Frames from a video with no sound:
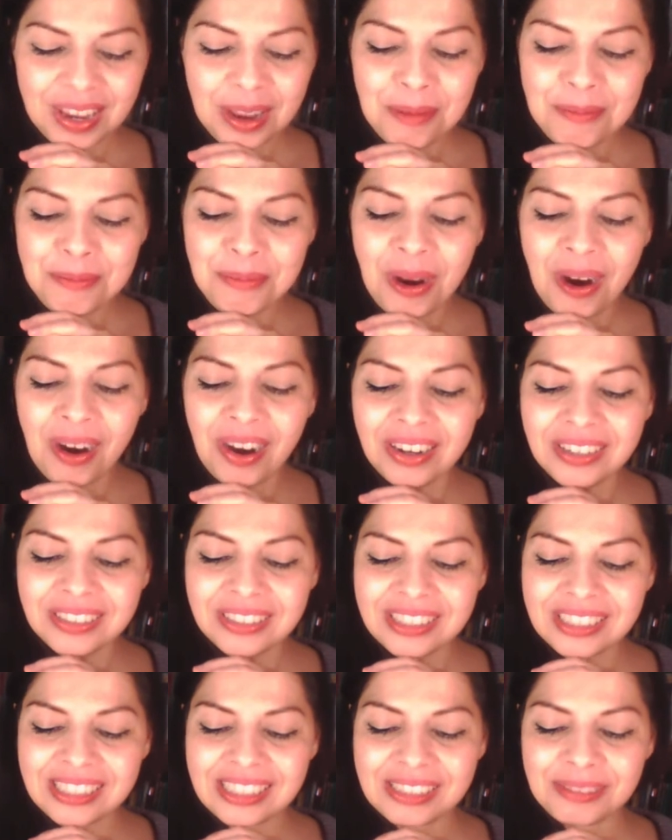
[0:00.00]

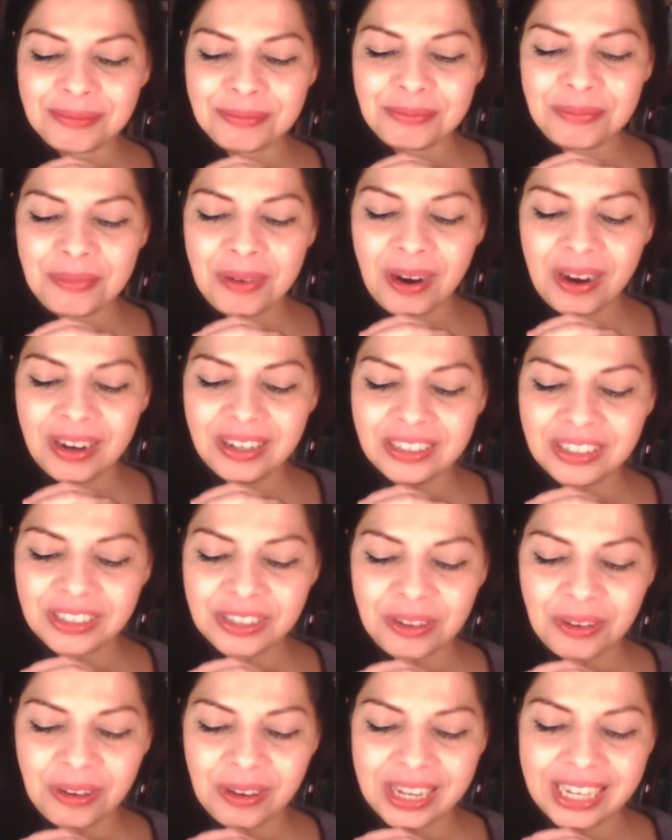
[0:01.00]
Mars
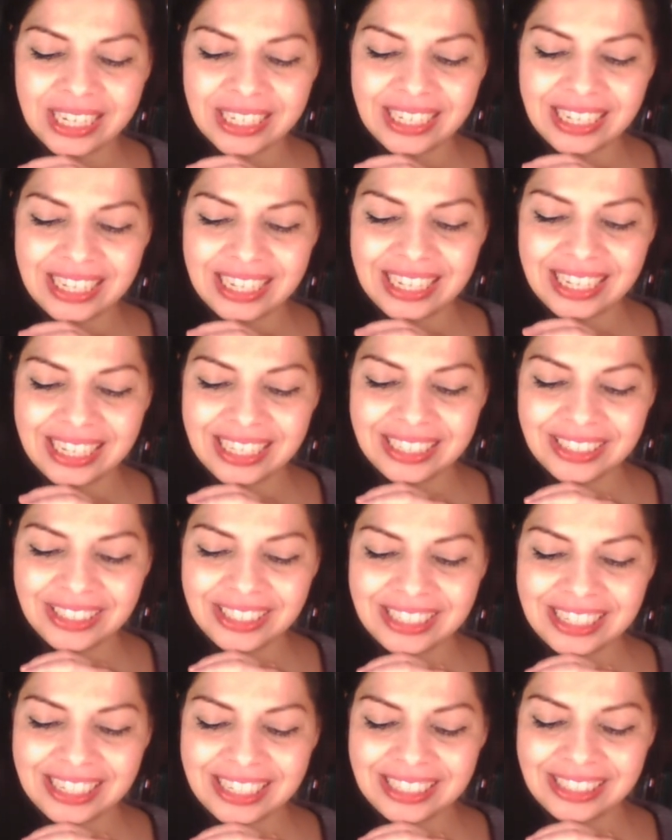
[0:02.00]
going
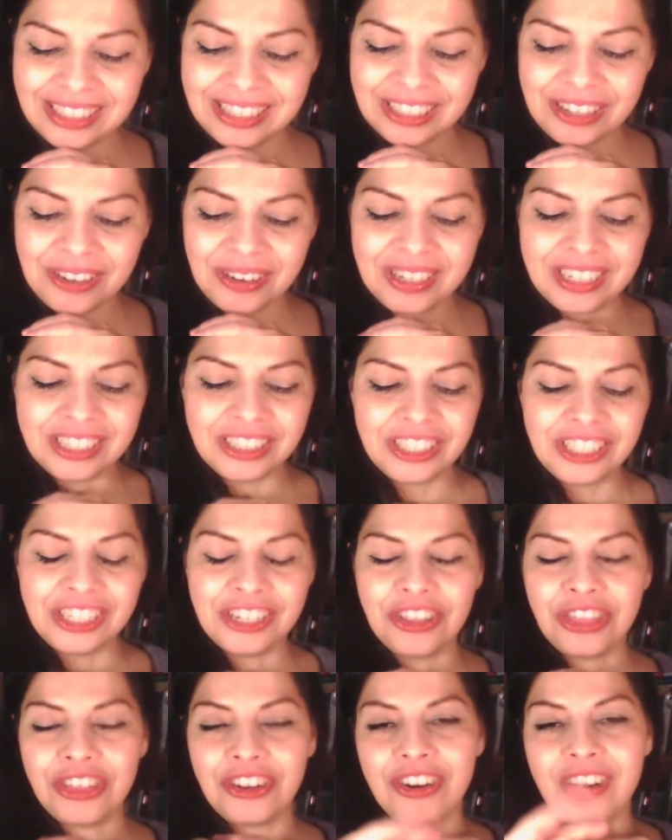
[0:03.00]
in is going into
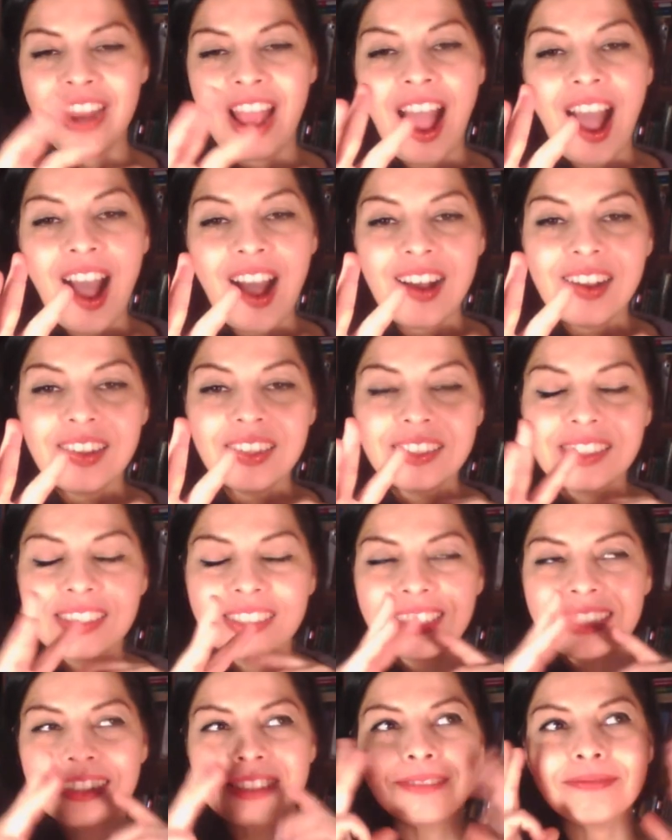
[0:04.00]
your third
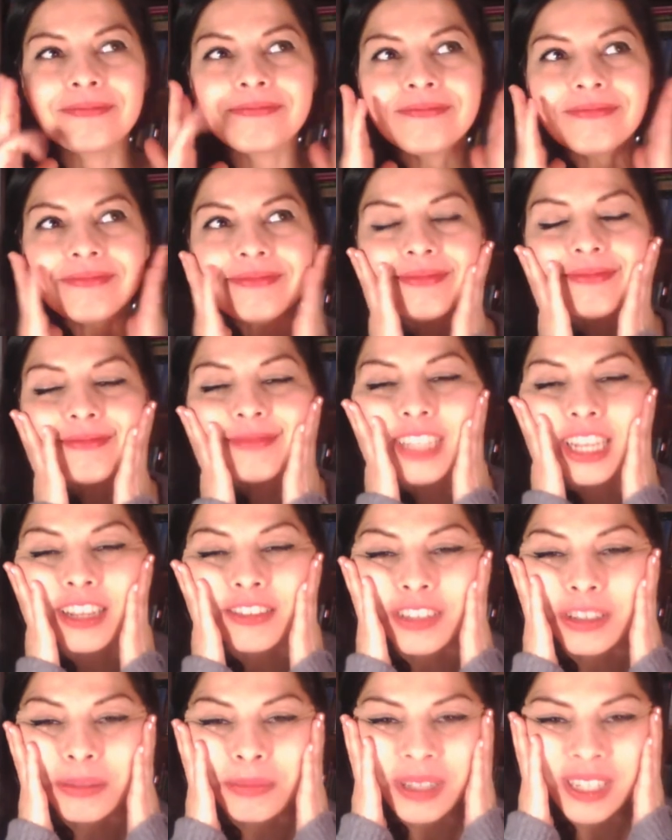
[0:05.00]
house
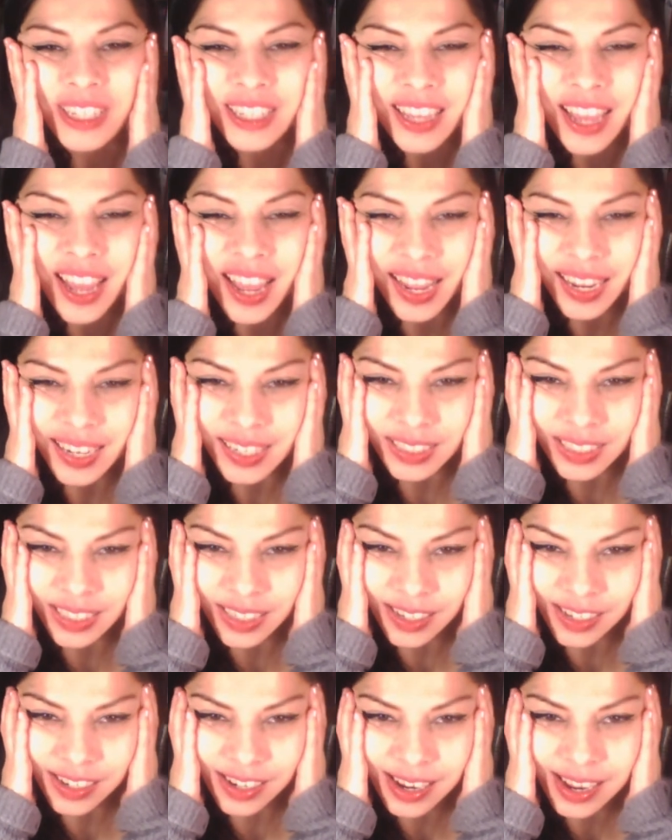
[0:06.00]
of
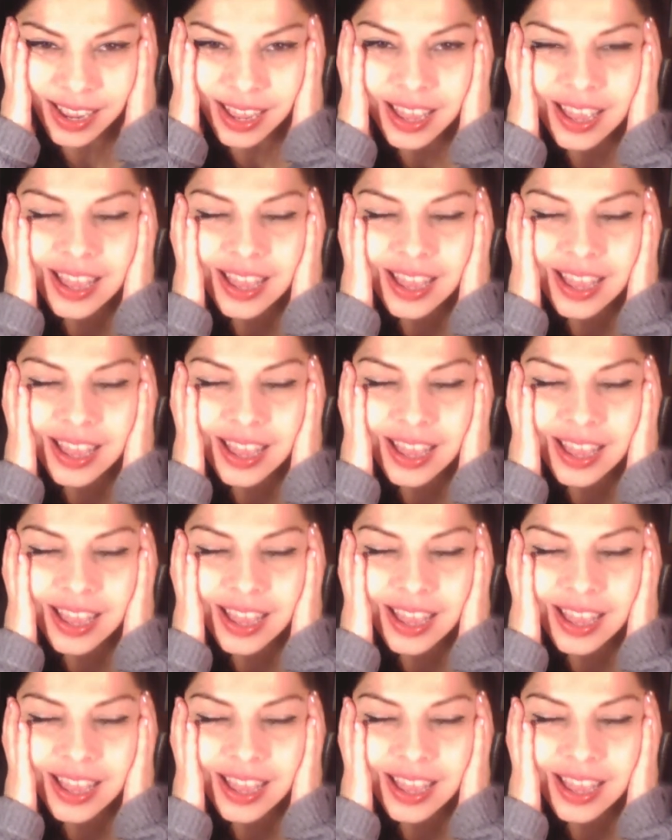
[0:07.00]
communication.